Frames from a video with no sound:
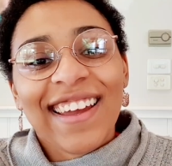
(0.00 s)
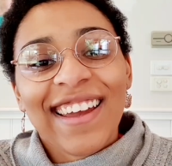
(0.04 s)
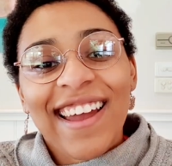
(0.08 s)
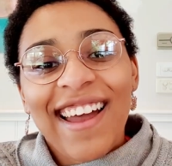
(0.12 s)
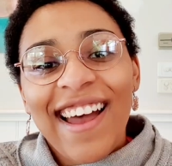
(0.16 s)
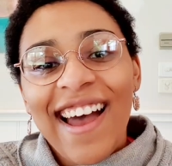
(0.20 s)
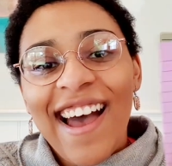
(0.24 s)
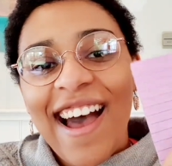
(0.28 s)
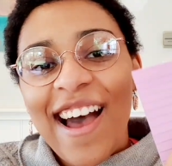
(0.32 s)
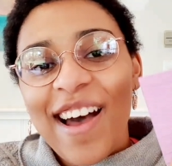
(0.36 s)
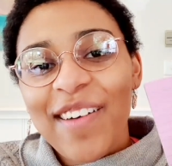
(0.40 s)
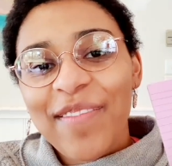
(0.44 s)

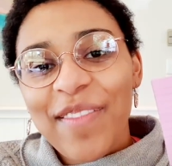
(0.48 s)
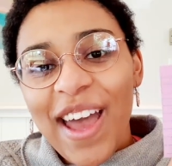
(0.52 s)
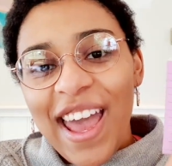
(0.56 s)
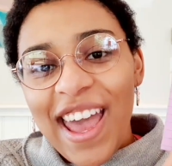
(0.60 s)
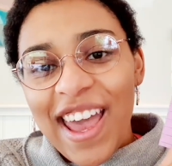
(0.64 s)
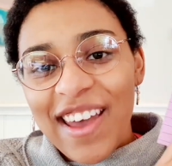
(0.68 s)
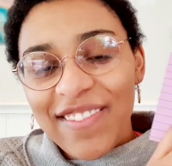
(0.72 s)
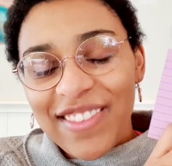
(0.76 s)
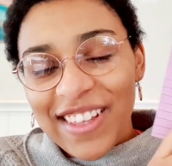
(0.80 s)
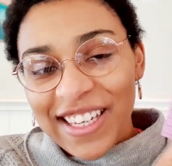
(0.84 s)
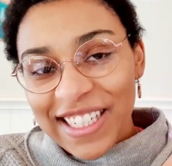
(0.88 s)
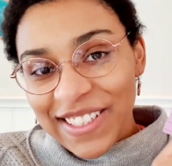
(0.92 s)
I
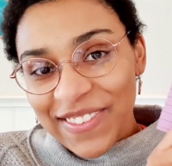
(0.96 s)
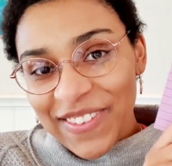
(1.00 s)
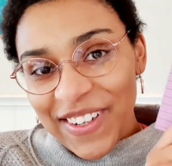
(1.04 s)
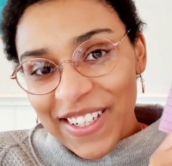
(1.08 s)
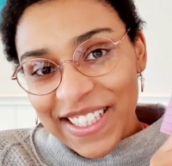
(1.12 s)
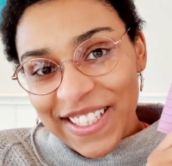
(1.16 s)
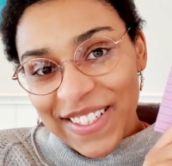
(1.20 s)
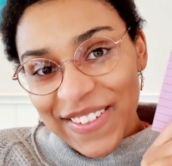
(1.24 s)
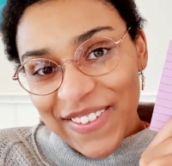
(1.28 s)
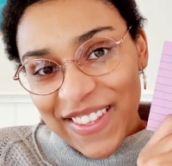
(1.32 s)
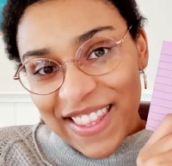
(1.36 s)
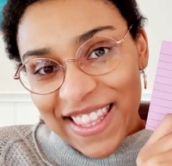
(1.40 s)
have these
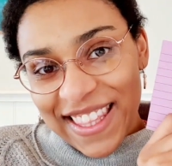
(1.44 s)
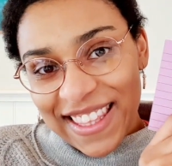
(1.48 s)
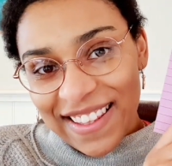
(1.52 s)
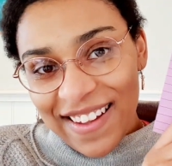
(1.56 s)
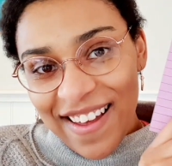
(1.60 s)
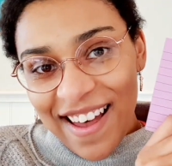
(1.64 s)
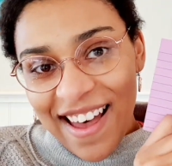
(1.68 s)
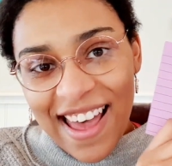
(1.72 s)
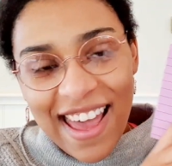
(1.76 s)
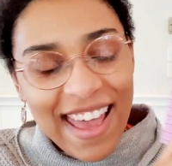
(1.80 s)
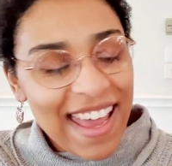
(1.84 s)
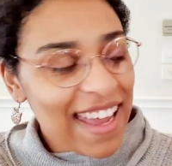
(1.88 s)
ones with
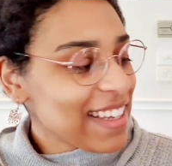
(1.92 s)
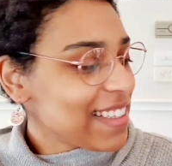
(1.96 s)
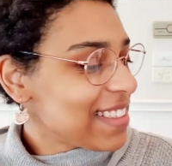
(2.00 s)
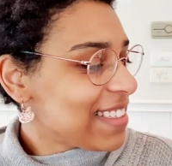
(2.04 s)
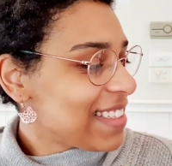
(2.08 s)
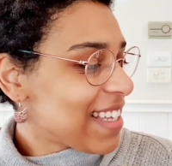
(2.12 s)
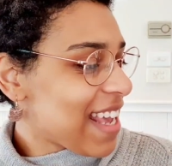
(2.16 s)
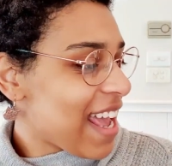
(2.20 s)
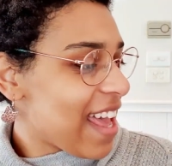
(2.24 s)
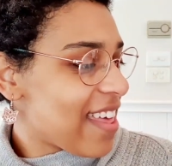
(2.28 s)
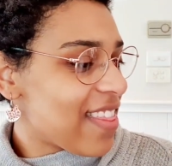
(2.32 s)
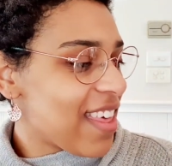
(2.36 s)

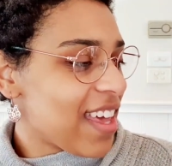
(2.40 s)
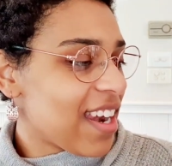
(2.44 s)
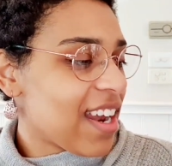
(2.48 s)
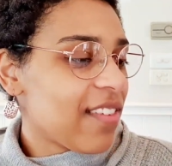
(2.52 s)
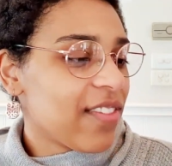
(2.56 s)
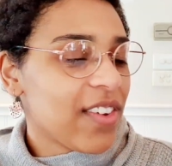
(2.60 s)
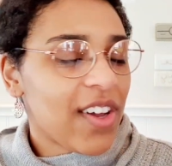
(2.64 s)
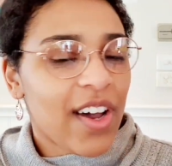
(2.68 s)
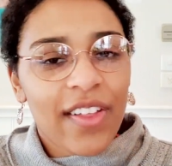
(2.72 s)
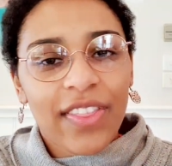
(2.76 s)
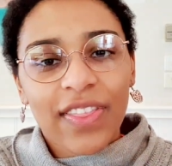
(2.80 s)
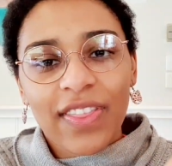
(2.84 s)
lines, and then
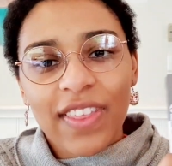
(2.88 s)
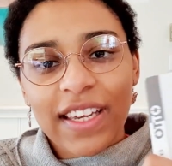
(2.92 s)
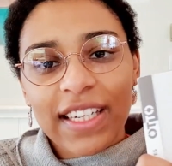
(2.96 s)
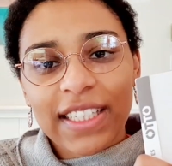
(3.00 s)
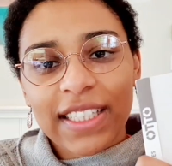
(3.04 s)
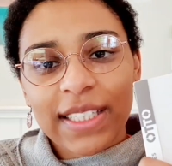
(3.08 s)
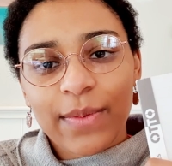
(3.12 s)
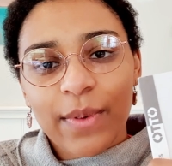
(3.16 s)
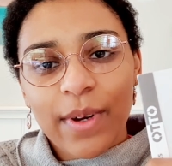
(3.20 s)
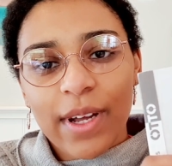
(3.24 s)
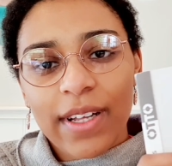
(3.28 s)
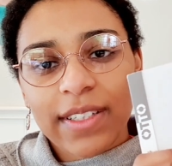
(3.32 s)
I've got
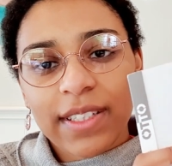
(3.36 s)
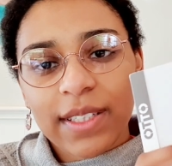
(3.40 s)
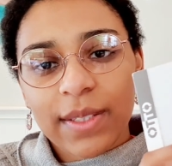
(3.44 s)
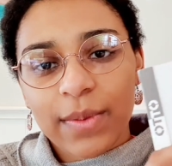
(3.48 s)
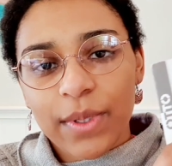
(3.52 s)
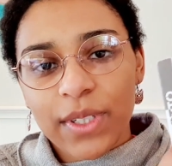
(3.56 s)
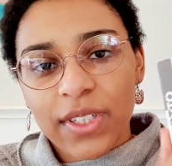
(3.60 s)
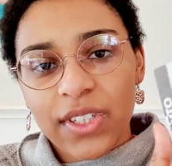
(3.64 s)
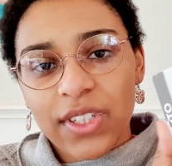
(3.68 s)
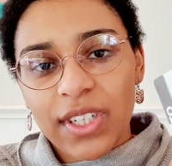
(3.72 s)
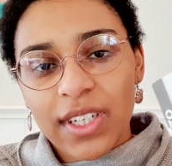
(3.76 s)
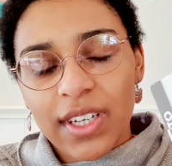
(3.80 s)
these ones
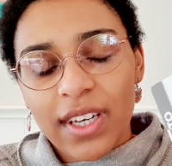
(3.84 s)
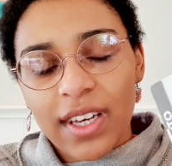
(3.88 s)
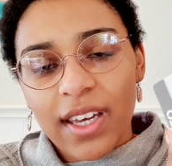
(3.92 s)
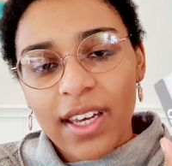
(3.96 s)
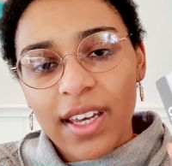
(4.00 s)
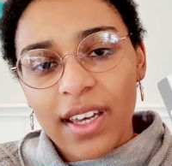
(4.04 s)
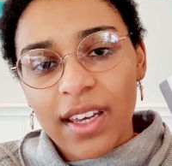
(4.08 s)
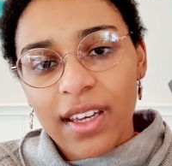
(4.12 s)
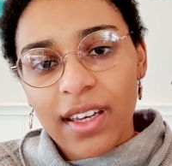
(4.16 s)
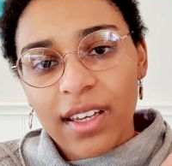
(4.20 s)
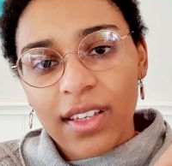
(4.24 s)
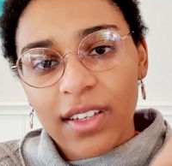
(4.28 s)
which
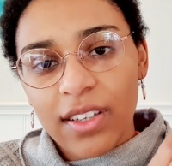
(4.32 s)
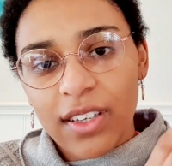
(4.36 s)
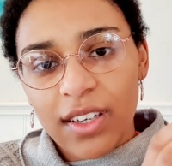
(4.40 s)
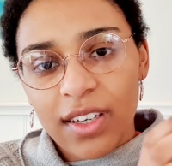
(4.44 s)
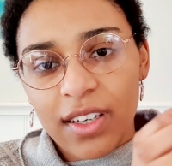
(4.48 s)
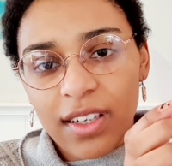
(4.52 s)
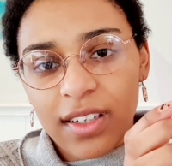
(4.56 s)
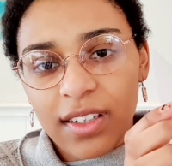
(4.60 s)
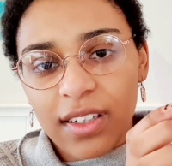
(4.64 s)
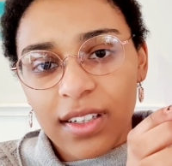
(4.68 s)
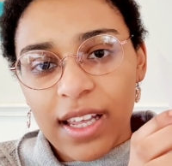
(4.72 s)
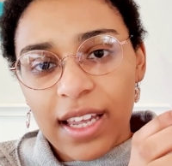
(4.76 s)
you
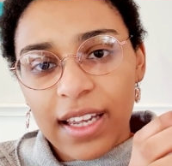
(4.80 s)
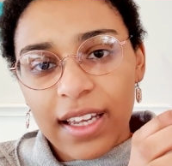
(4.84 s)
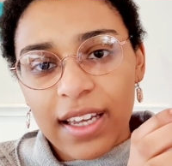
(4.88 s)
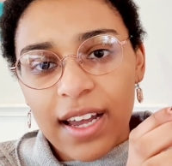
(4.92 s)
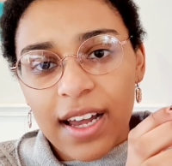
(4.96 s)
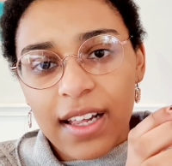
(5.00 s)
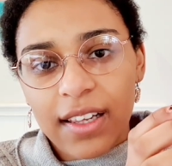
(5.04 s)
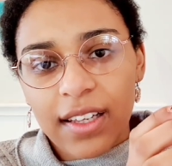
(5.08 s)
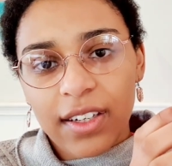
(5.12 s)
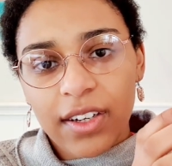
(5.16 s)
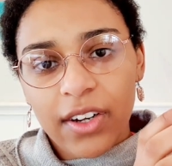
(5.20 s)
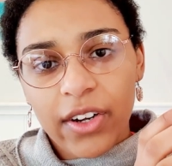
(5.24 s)
can like
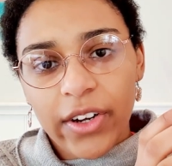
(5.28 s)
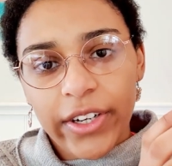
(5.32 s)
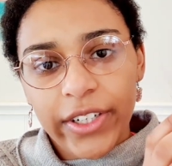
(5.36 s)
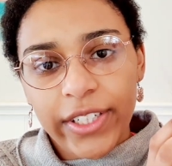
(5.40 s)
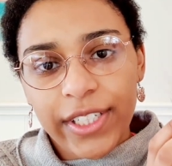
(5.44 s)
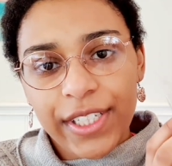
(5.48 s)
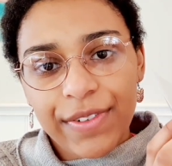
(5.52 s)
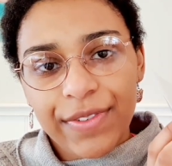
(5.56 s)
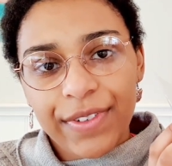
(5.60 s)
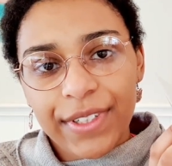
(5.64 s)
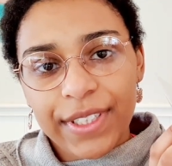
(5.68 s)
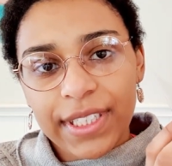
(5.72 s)
color code
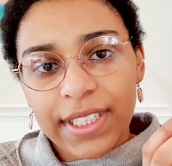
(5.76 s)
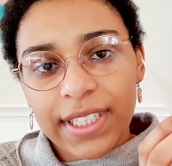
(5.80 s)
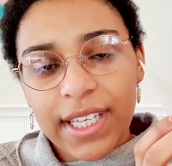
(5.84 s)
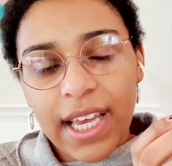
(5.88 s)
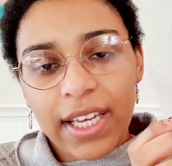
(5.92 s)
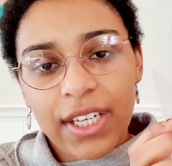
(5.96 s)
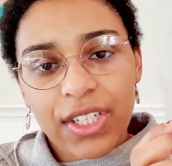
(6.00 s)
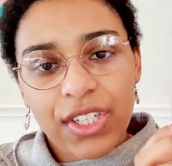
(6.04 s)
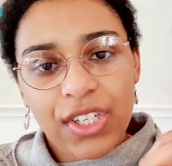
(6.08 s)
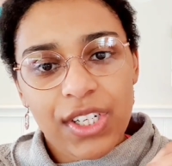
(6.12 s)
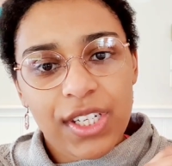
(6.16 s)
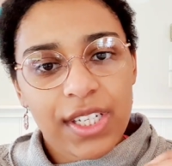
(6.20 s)
different
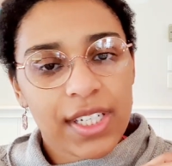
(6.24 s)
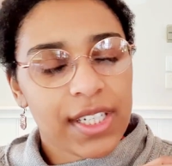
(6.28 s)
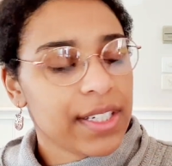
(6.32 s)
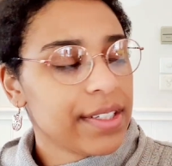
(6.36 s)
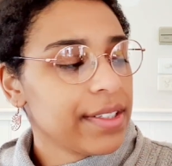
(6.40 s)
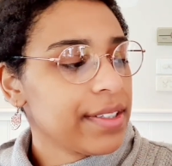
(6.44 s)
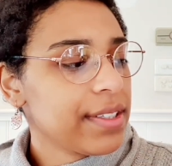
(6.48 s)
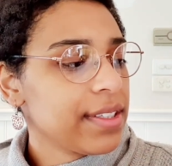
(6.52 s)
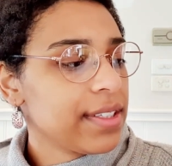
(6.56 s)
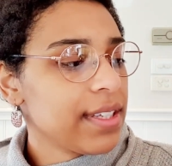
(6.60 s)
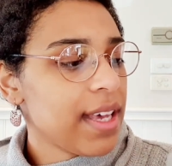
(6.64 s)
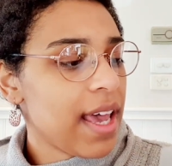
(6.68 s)

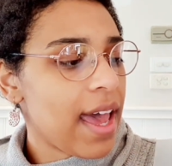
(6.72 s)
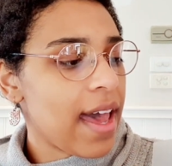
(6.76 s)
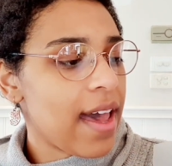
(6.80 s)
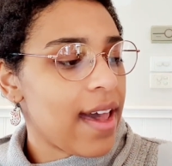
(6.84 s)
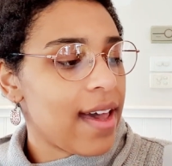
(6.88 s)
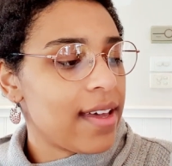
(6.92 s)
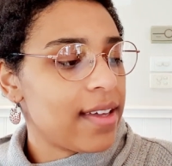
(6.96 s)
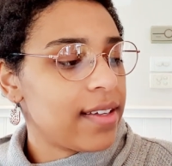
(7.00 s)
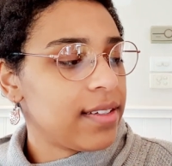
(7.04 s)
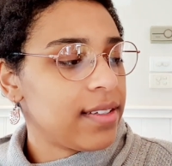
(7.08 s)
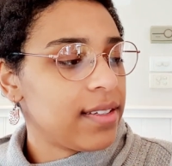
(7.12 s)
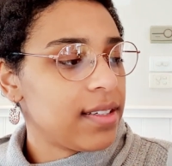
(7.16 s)
sections,
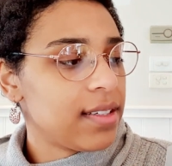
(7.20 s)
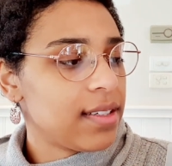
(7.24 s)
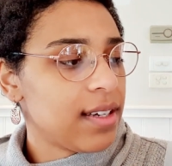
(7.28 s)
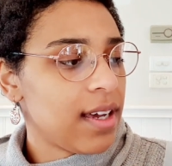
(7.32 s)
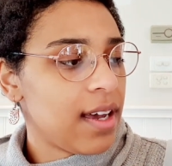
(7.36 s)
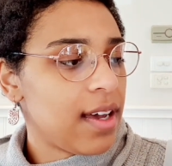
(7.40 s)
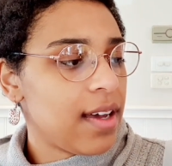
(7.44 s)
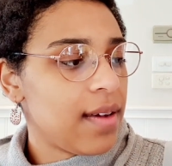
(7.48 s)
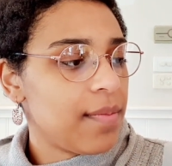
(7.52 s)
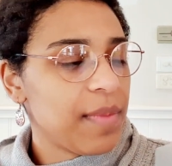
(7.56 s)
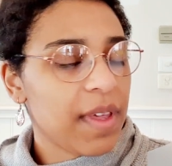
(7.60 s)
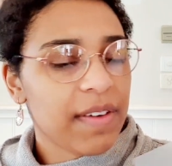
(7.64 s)
and
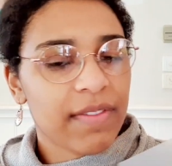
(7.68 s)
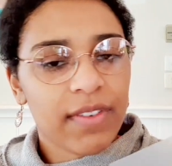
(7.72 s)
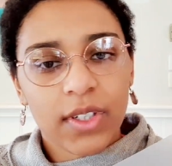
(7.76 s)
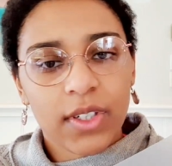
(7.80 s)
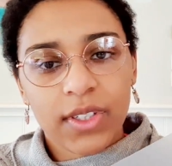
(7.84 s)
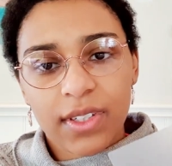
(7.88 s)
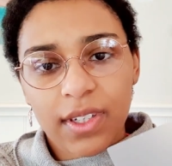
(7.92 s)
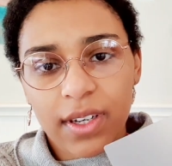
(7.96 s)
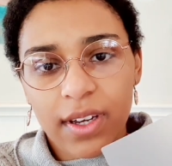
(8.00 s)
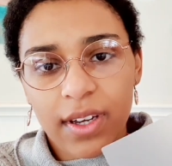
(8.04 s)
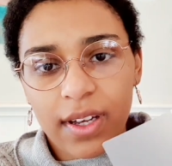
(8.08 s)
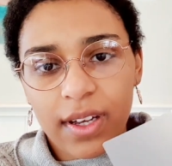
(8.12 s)
they've
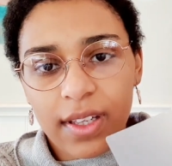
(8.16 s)
also got